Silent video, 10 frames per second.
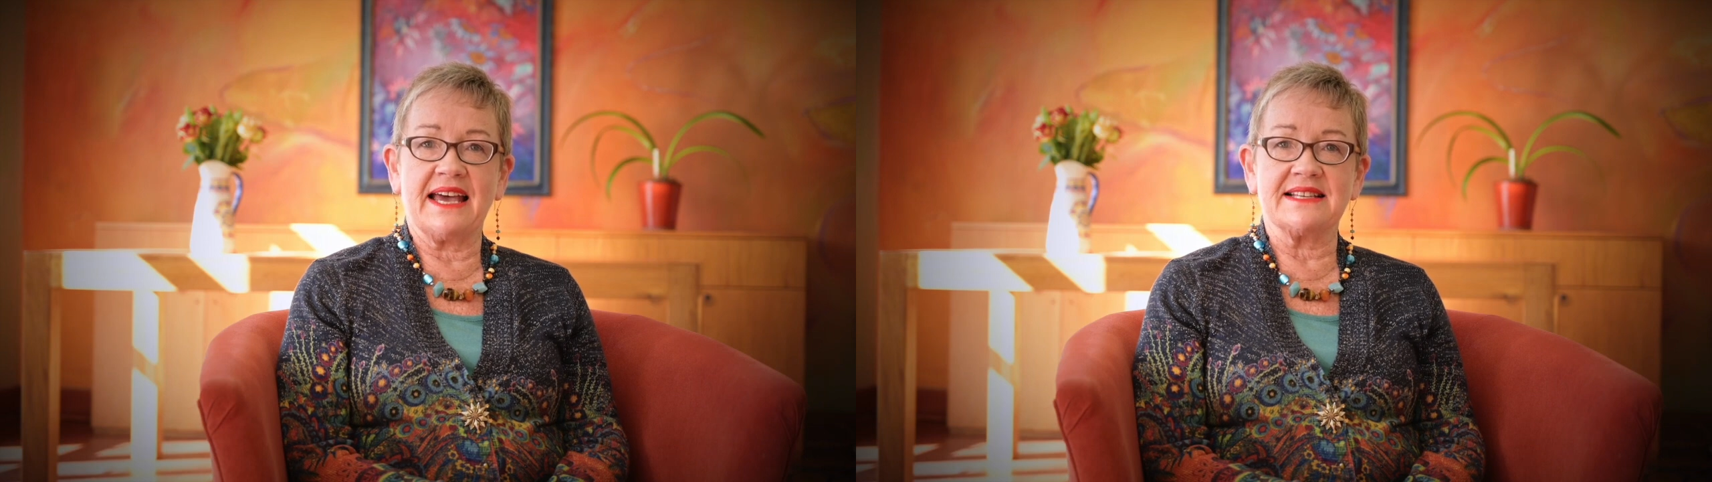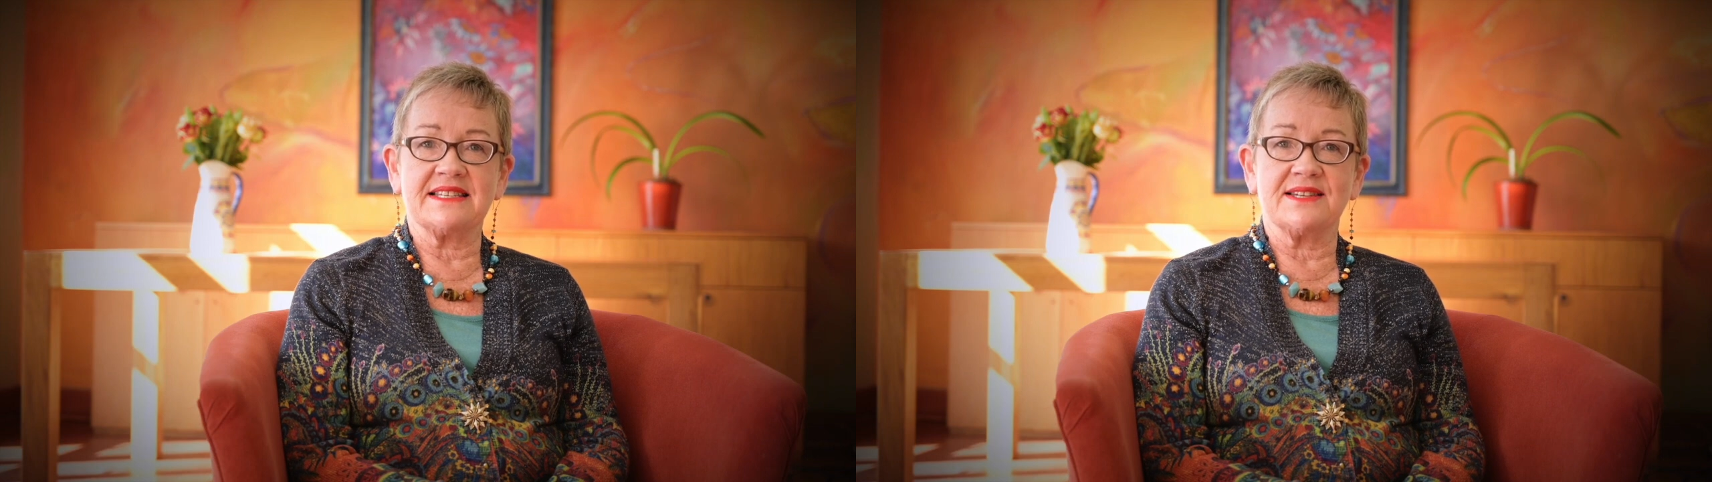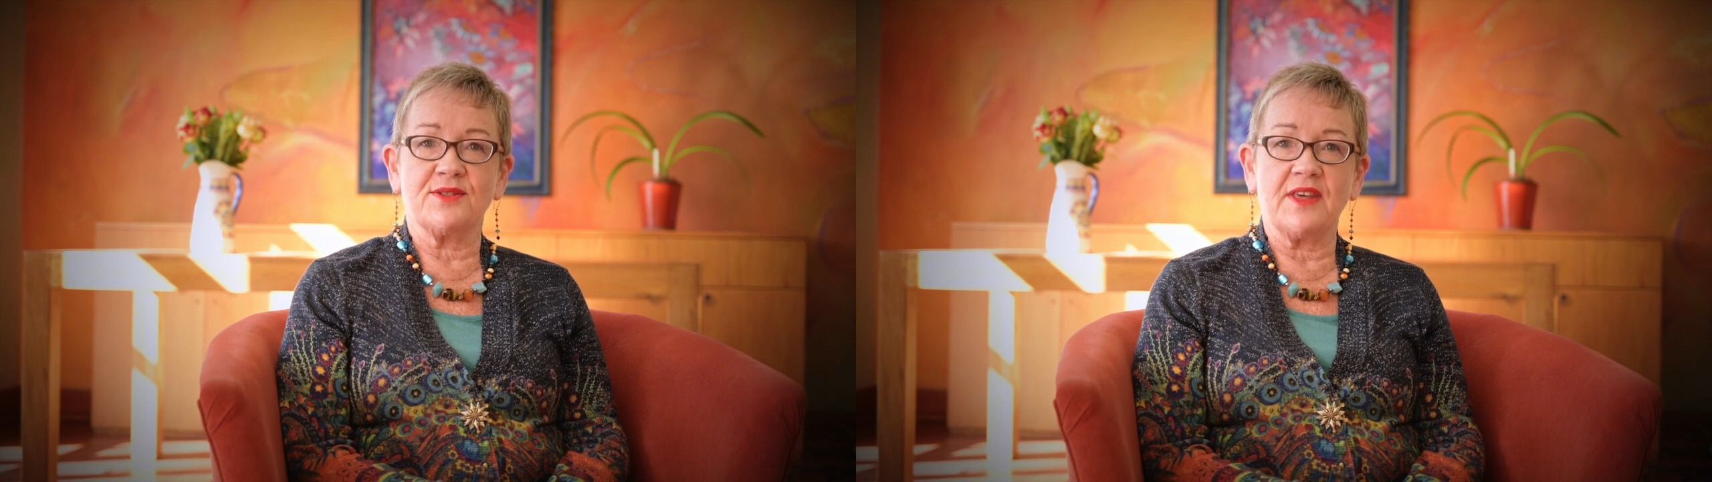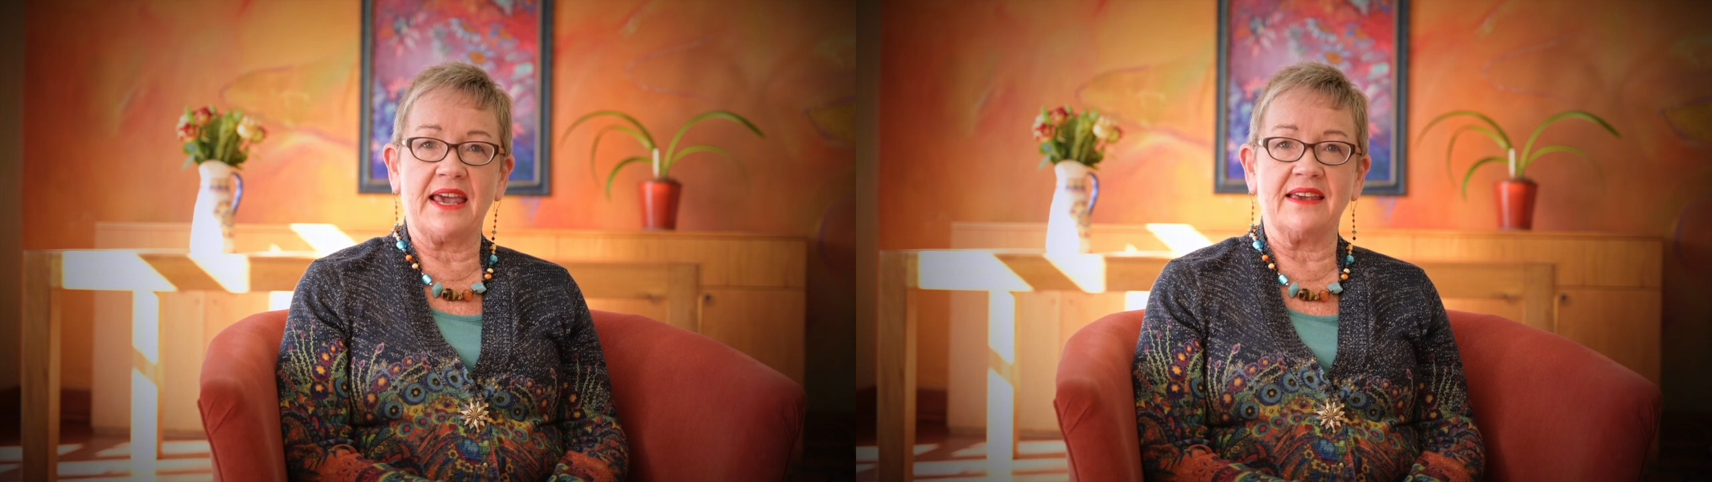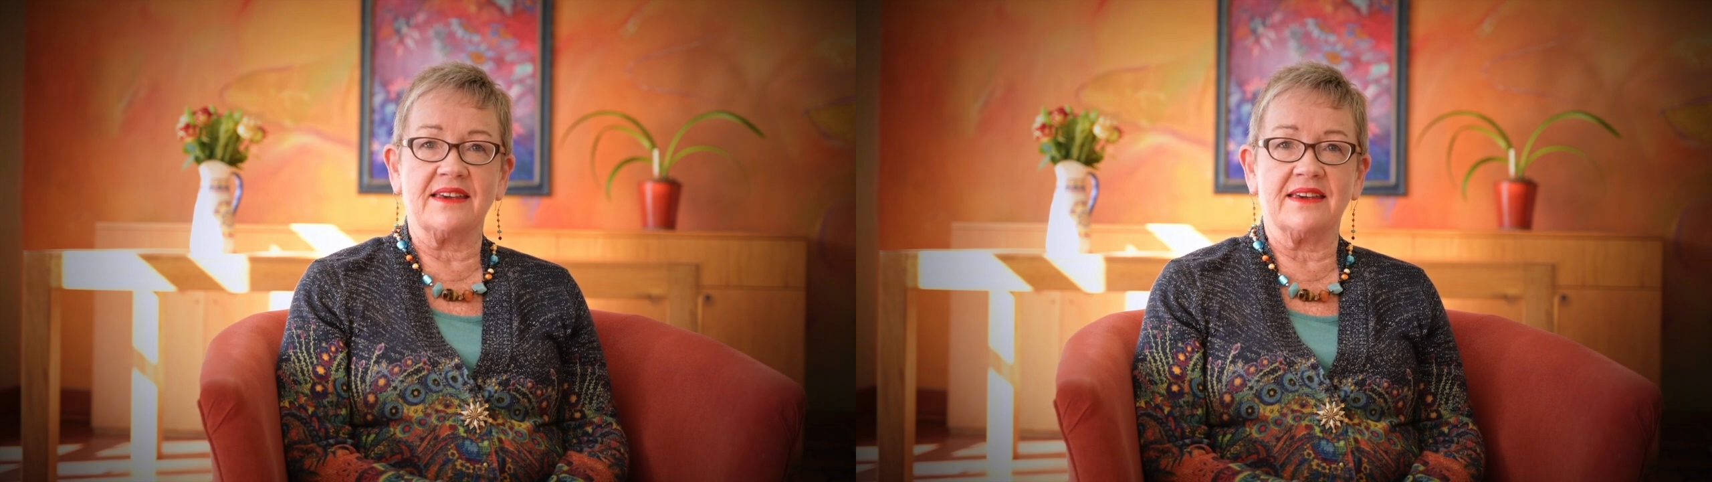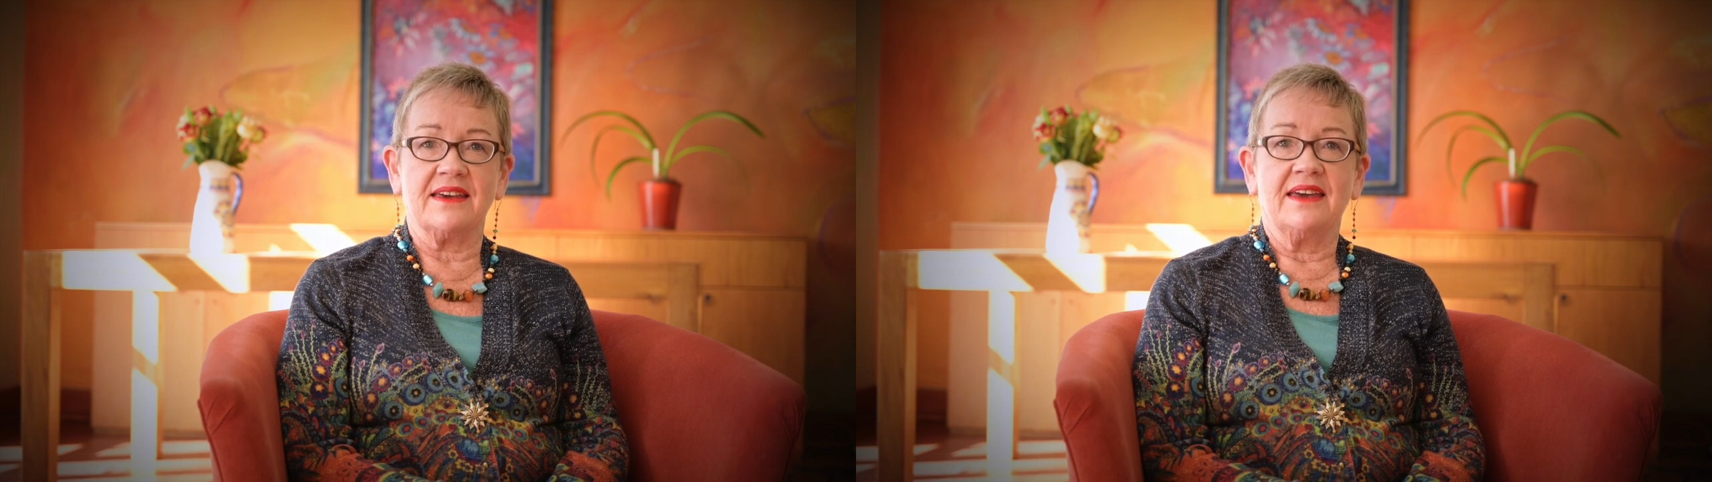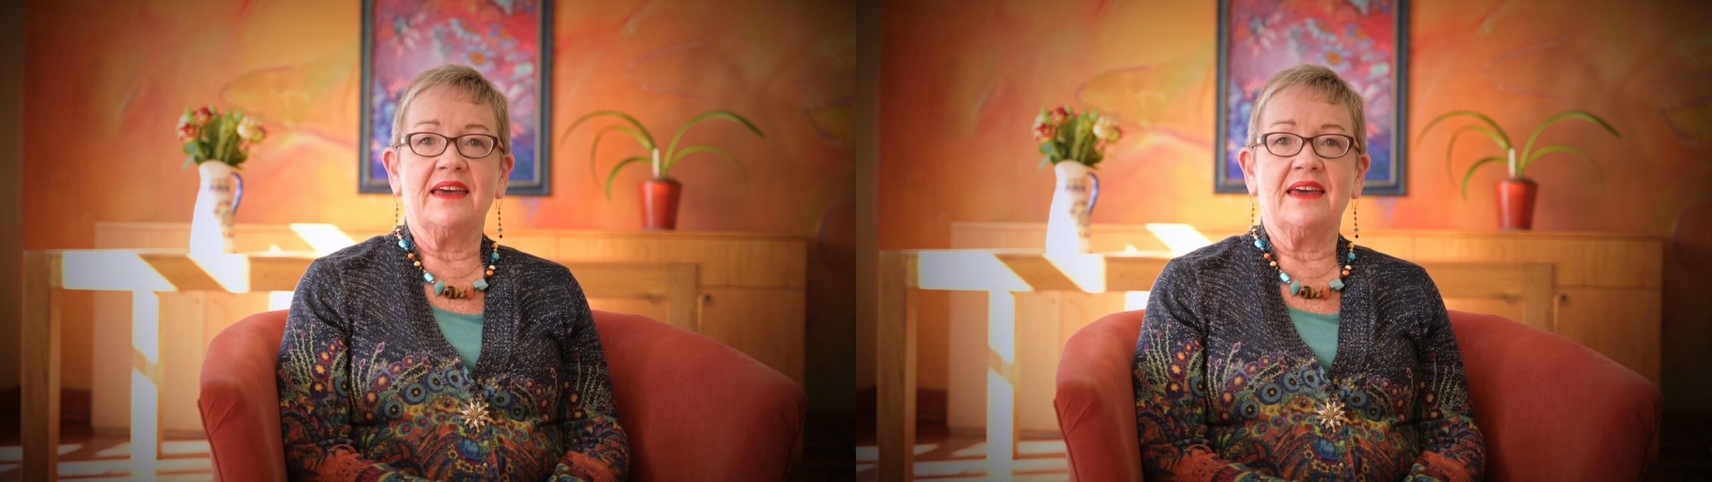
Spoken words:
has to think